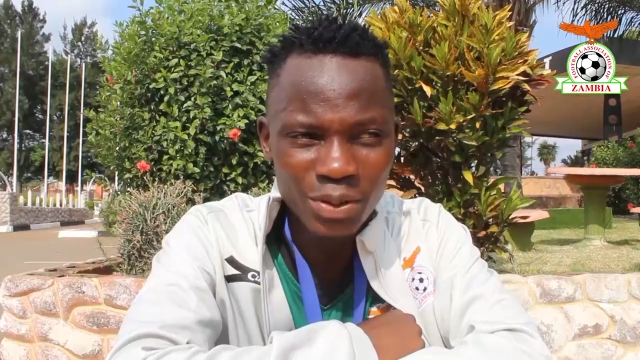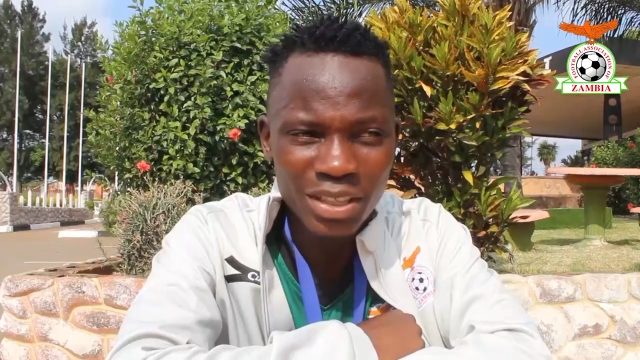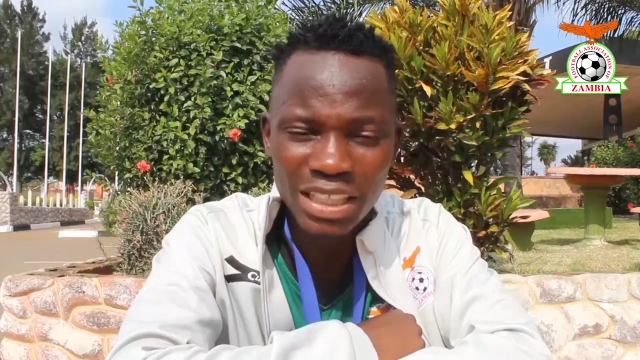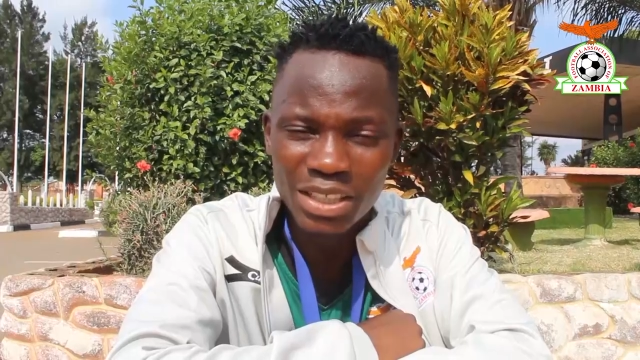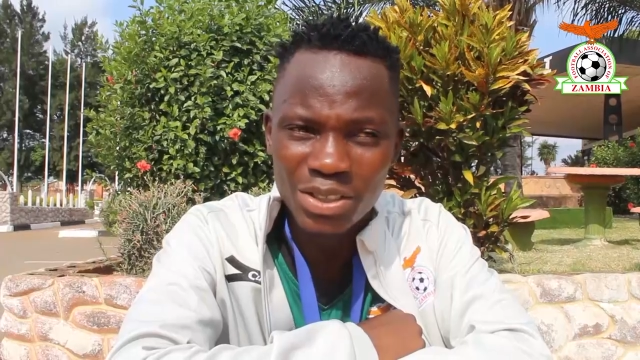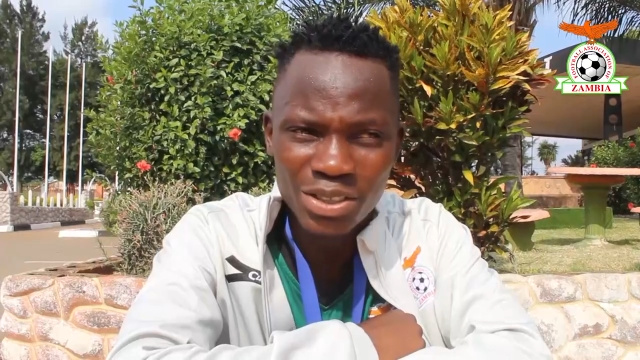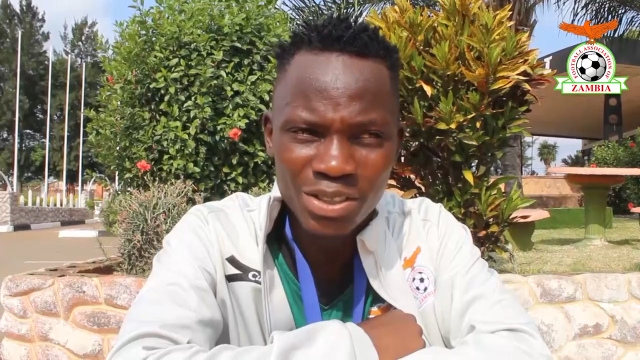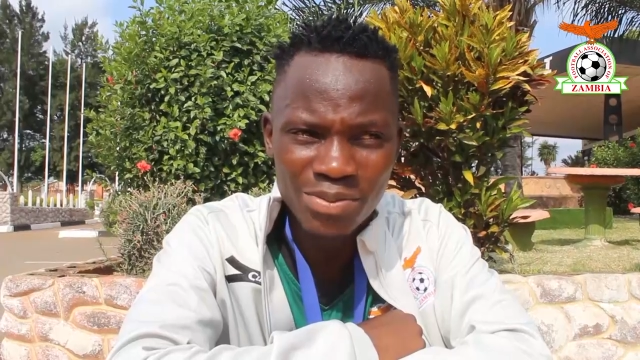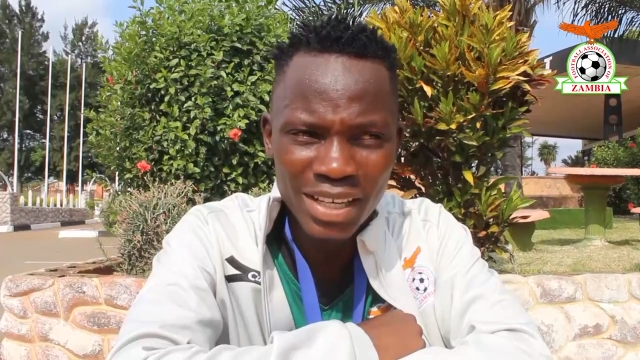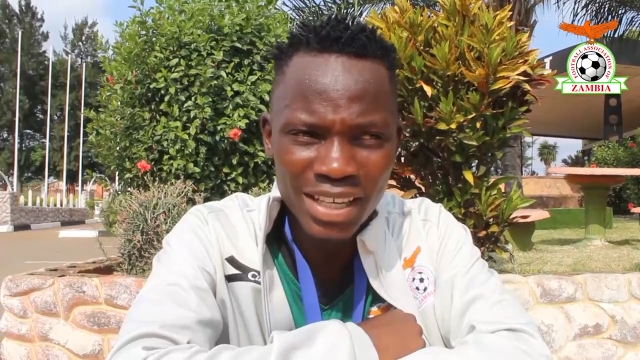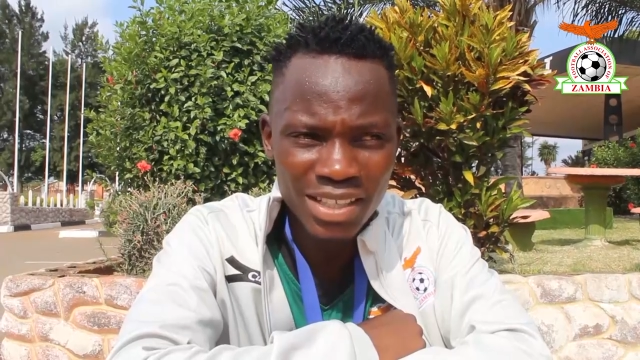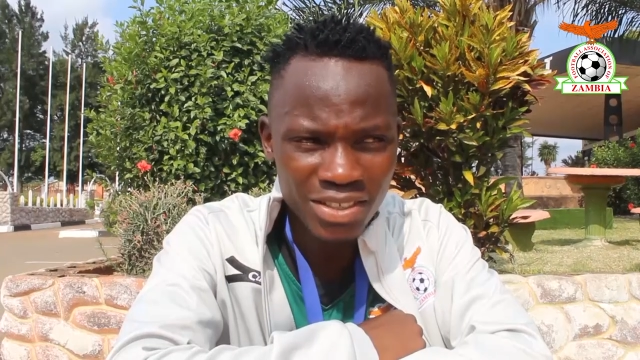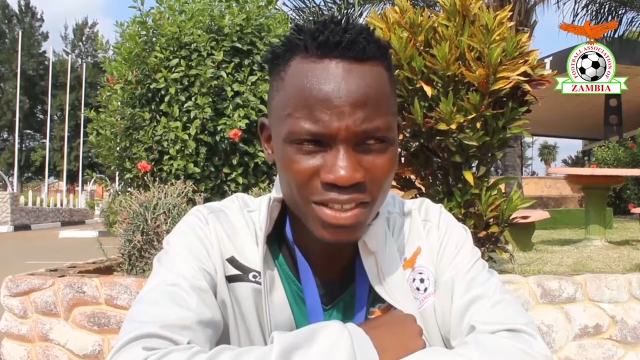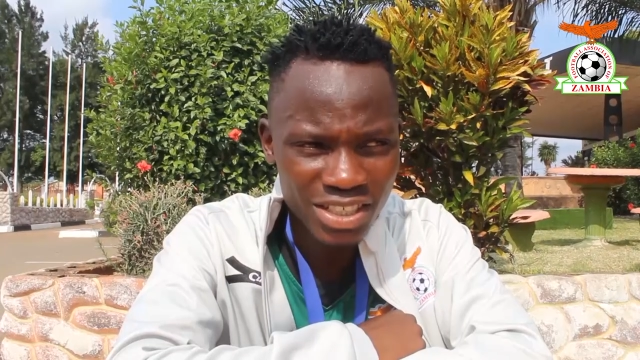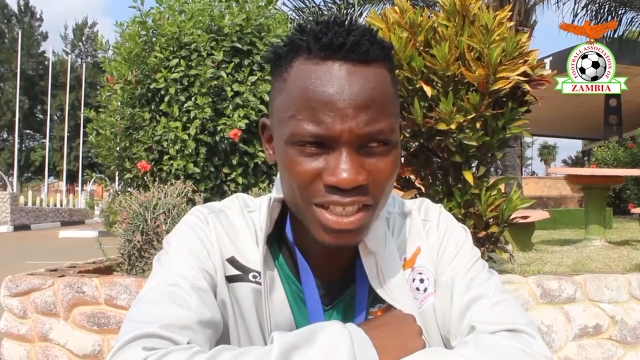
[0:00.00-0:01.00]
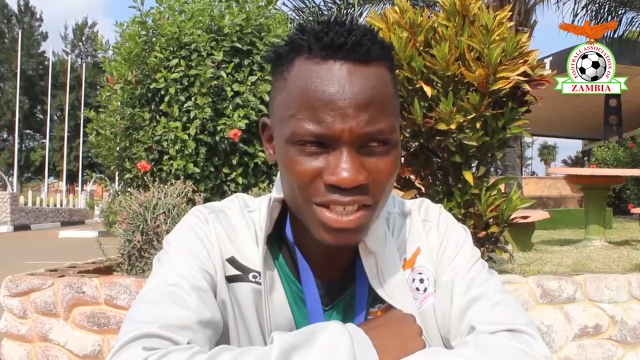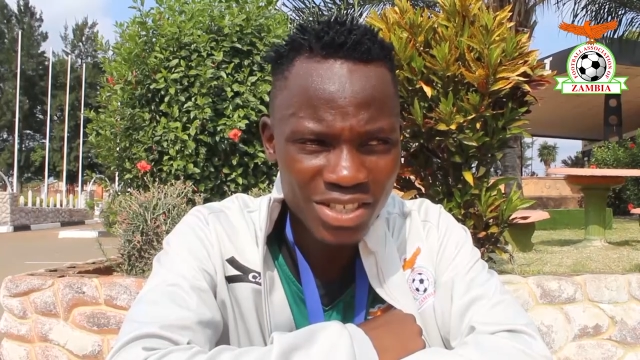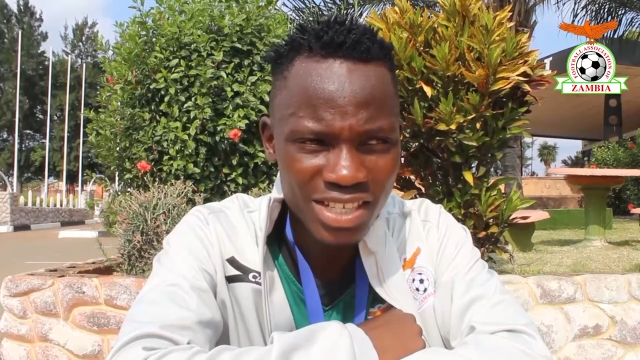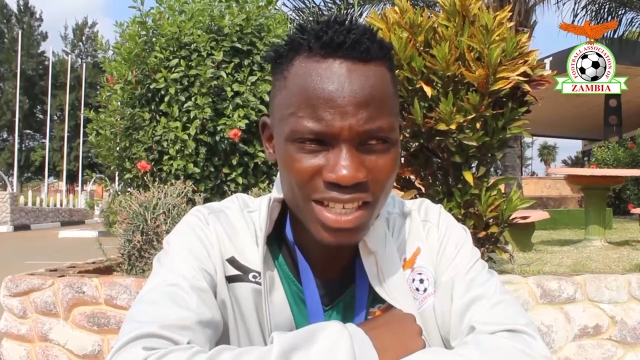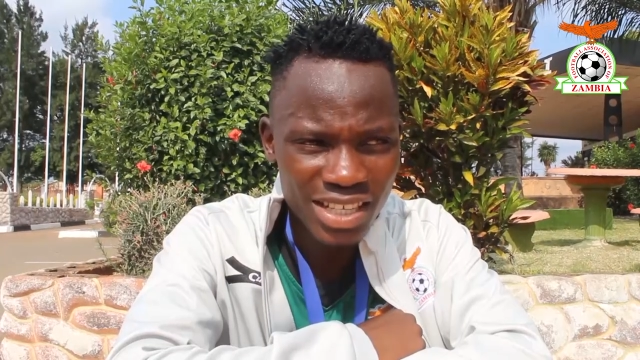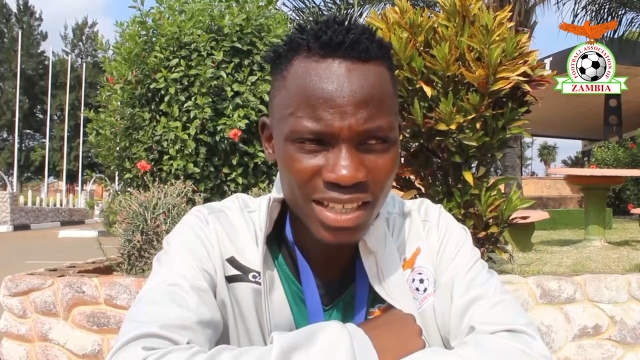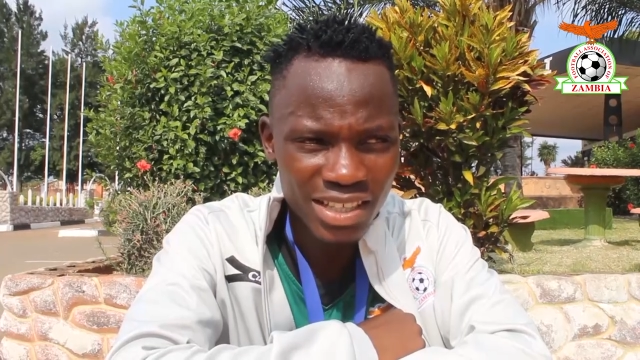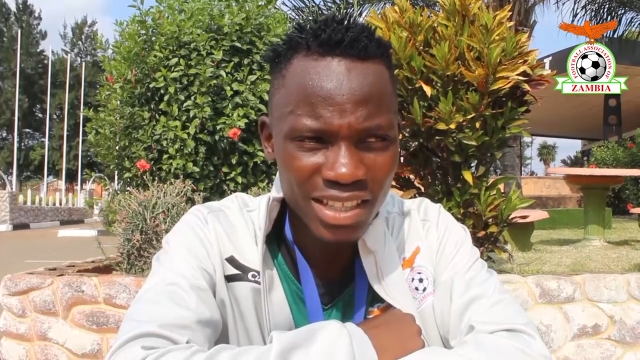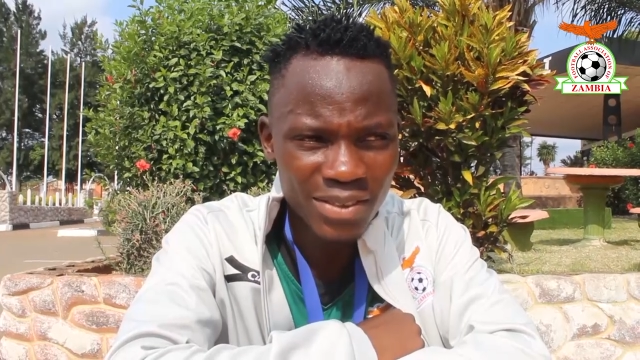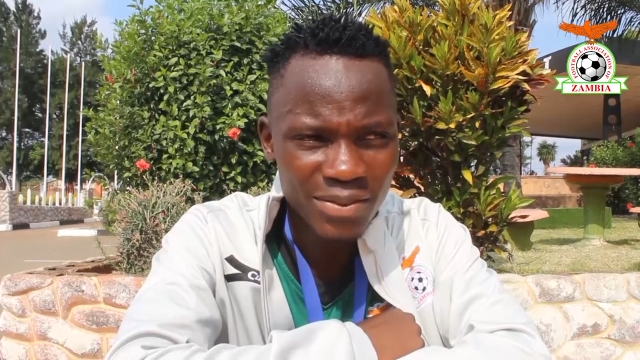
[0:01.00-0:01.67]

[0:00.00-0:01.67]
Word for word: we were told by the coaches say the